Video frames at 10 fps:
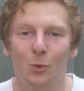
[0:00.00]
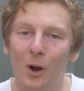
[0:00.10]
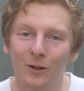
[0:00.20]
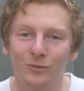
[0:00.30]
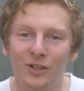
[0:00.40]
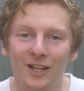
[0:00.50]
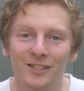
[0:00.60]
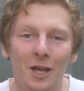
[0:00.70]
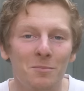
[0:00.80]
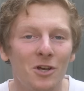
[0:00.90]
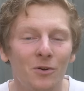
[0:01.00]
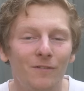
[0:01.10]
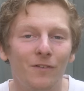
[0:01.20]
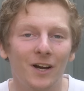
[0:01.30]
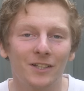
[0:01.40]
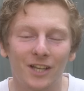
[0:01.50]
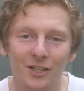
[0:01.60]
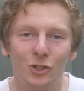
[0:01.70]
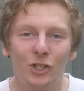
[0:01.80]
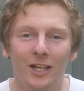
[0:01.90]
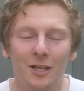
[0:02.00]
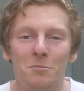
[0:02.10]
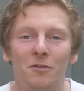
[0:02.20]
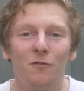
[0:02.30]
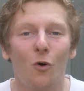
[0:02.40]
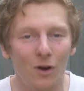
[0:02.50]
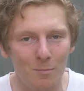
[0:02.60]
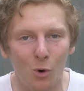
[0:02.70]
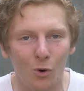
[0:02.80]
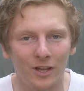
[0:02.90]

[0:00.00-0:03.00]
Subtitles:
Well, did I take my own advice and check it before I bought